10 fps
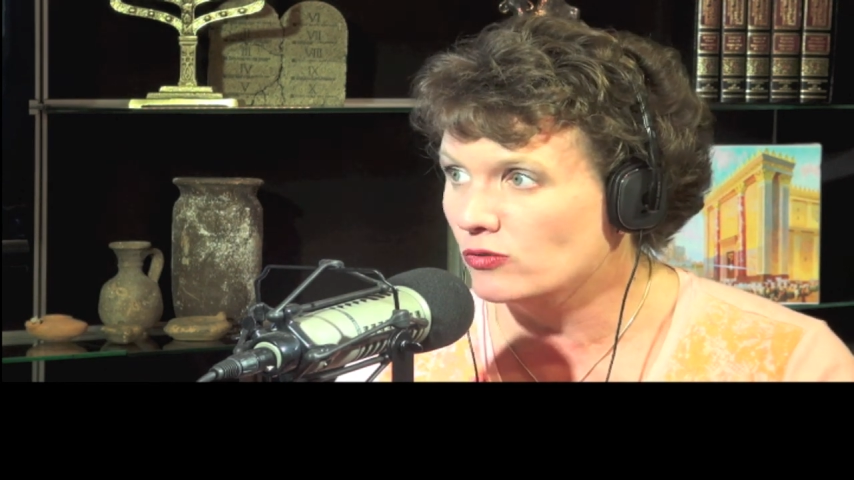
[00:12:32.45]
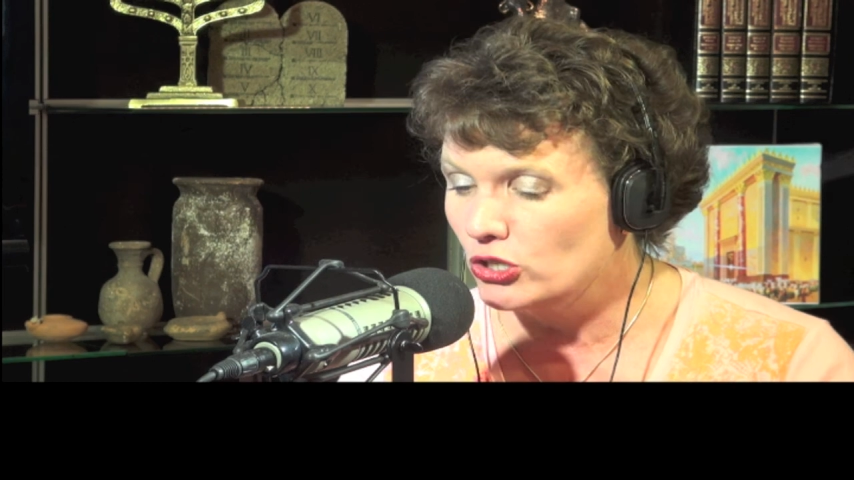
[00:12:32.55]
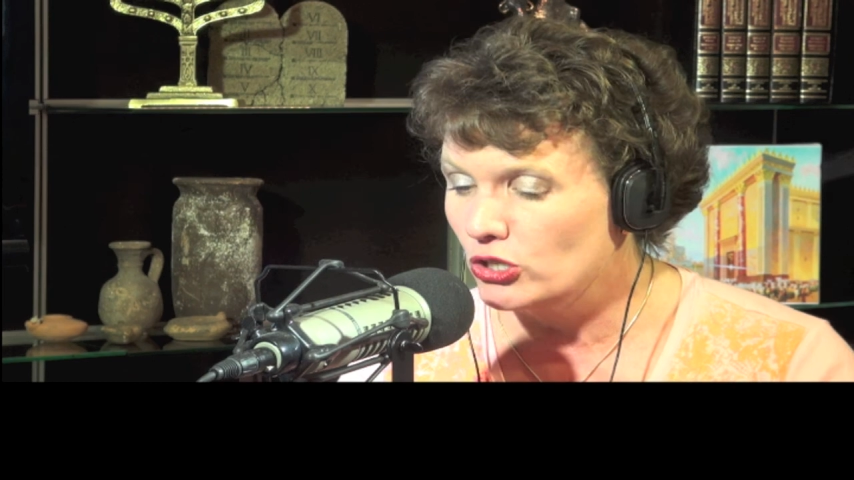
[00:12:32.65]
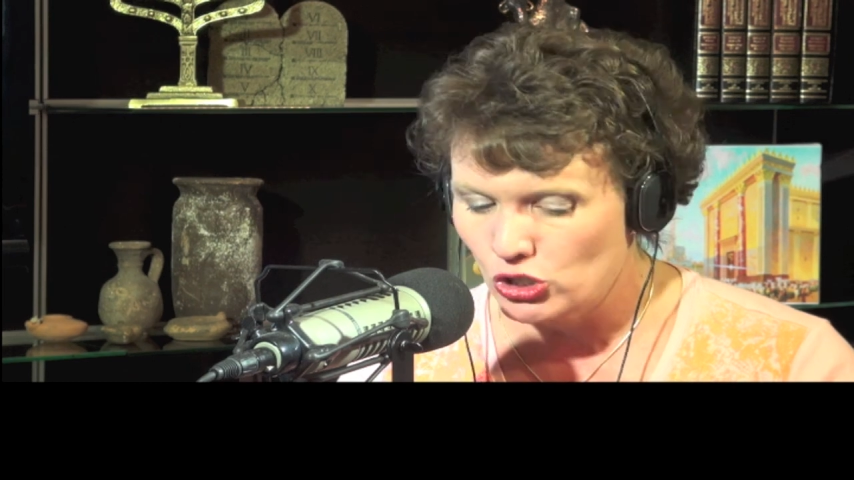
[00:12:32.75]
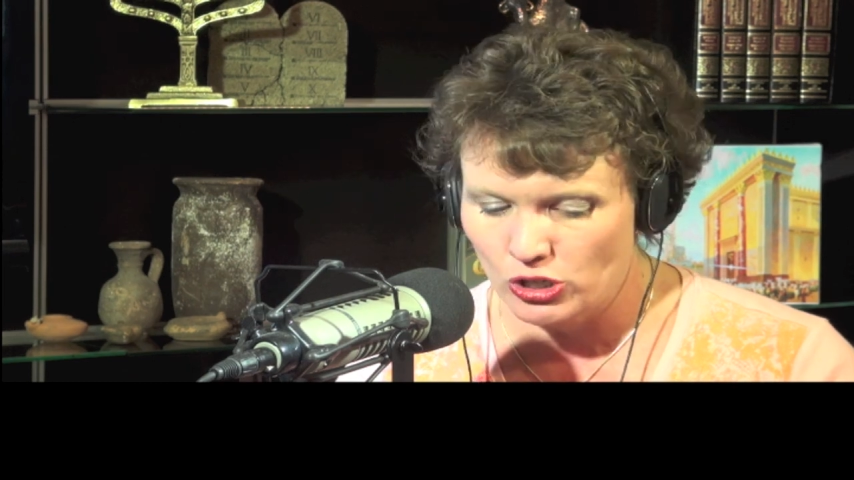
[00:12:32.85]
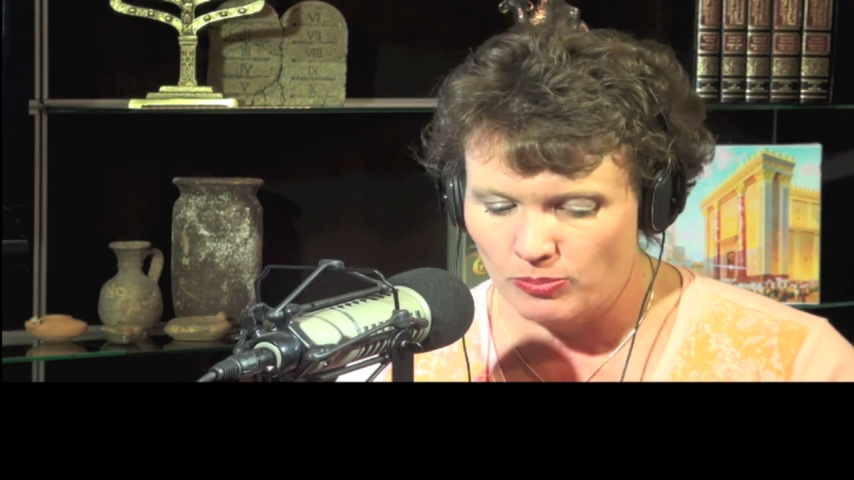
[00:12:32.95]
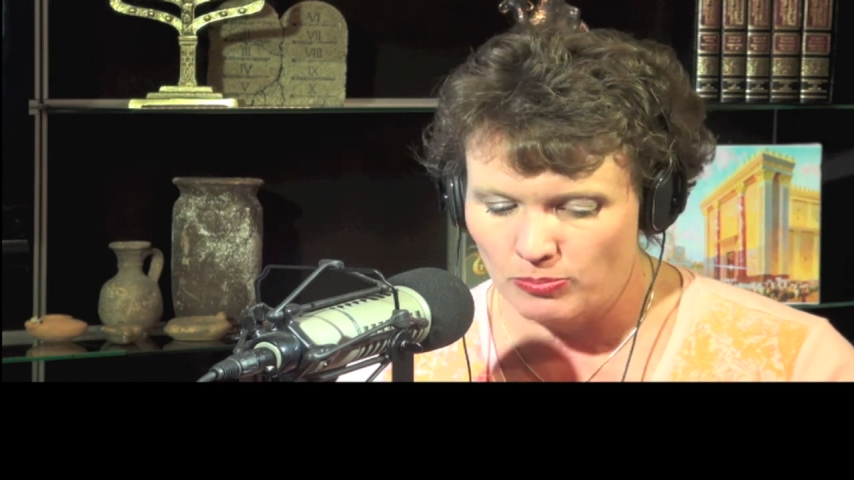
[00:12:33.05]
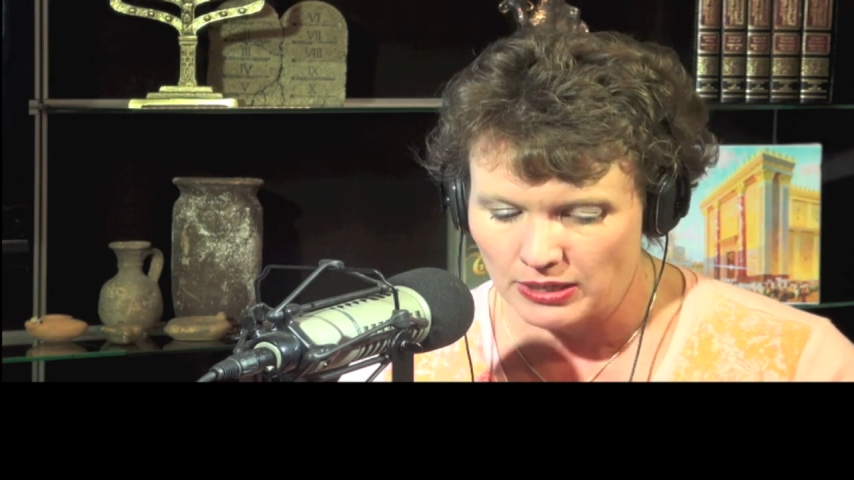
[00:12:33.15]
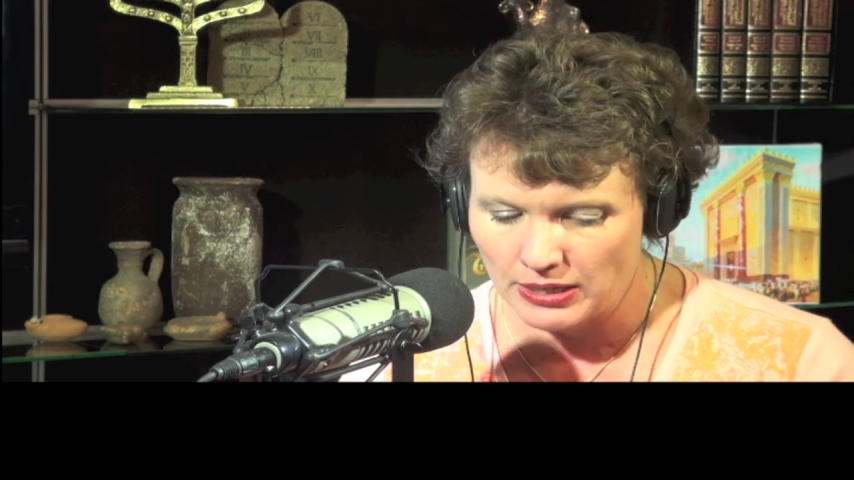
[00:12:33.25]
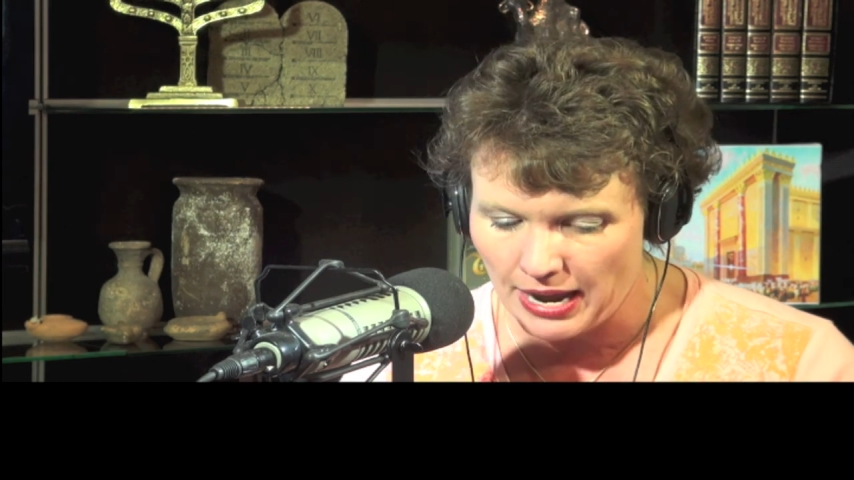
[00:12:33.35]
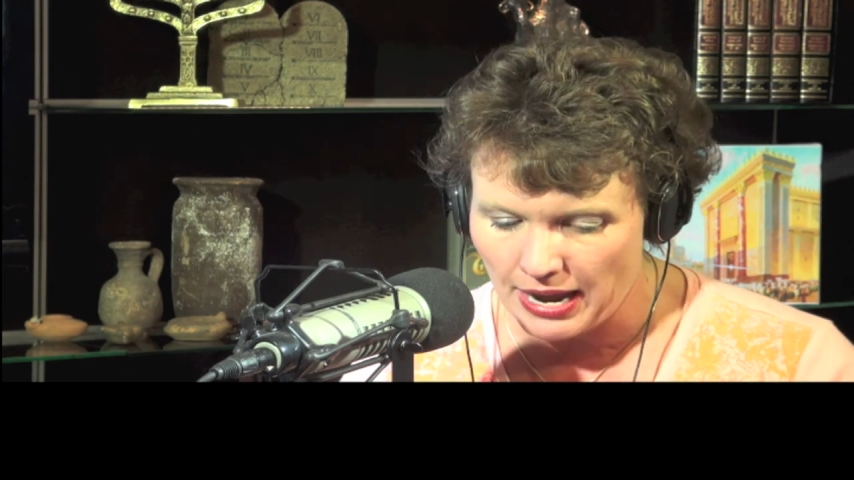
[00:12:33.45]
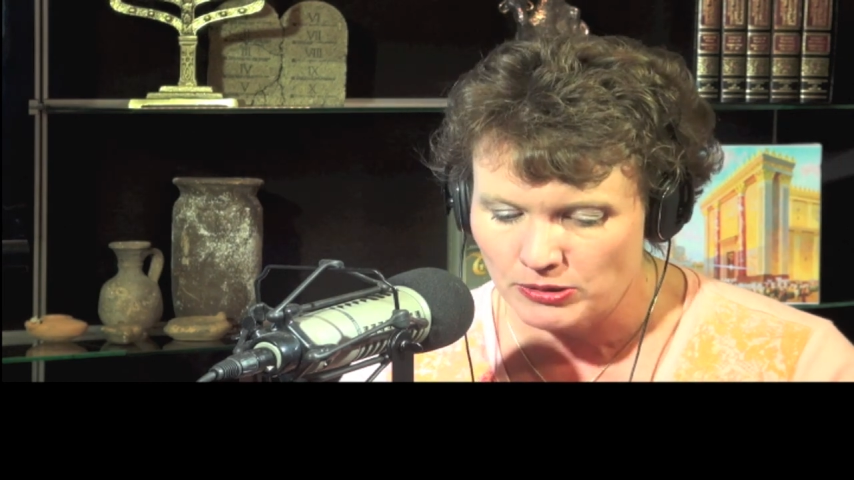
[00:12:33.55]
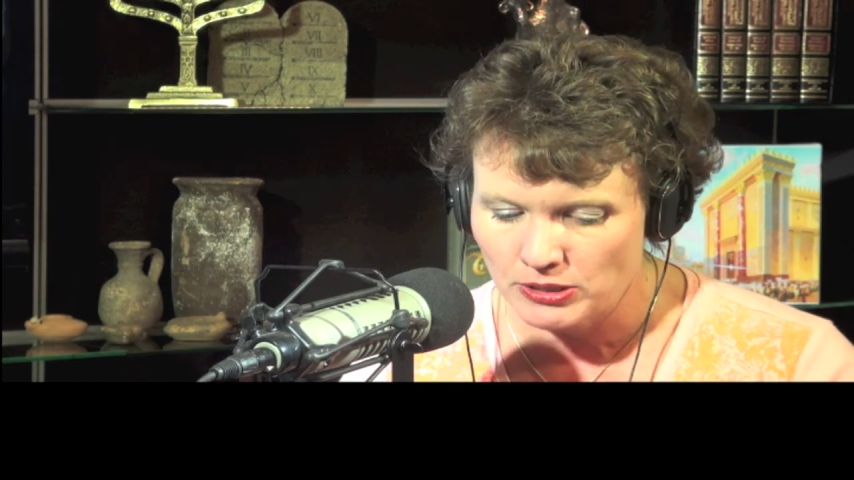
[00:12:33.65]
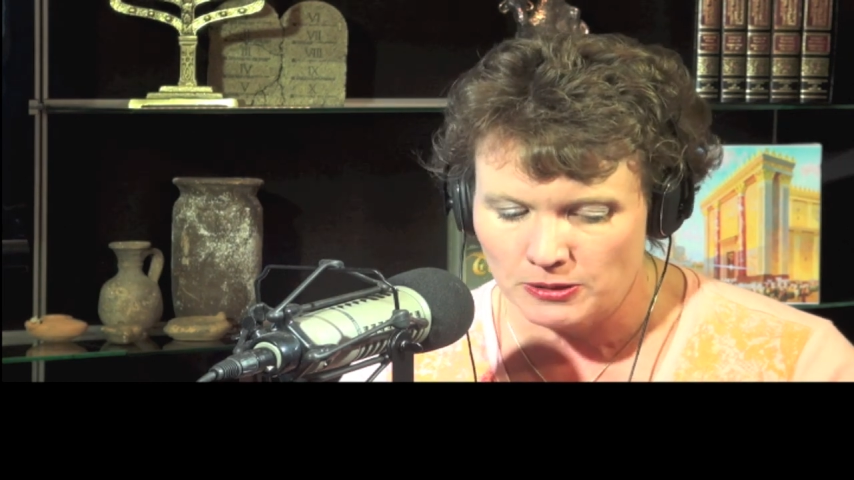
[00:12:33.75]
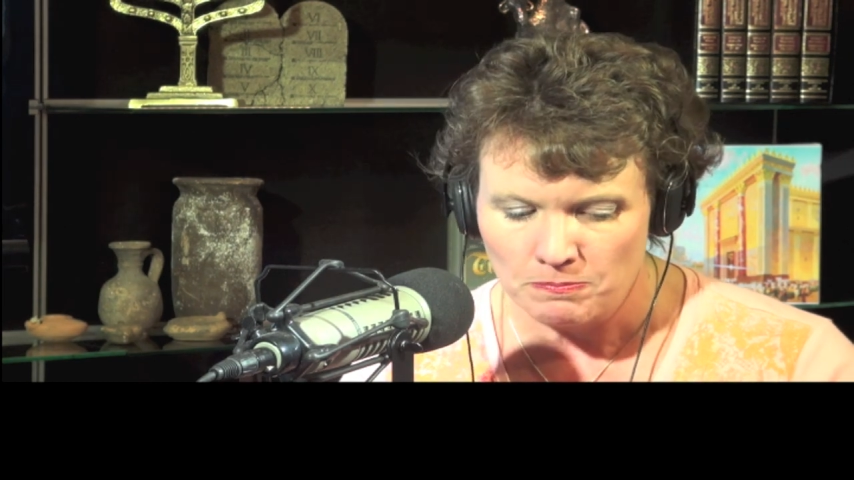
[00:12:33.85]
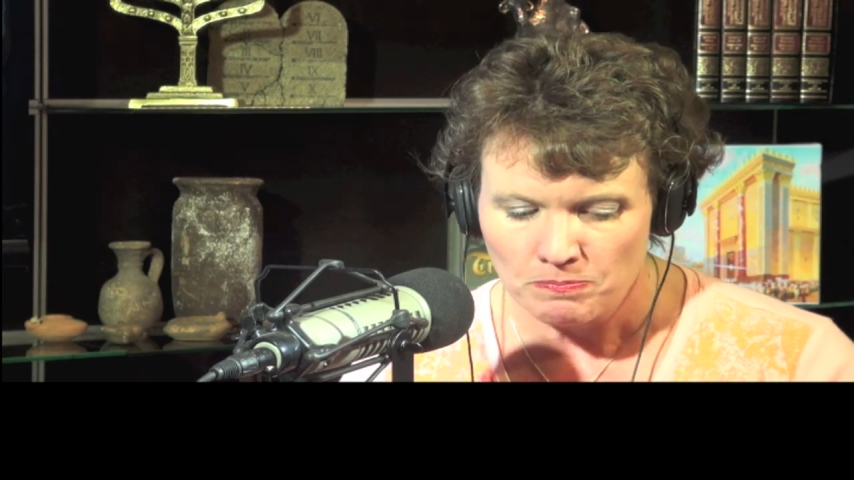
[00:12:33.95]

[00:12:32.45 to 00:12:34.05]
for the ship and the captain.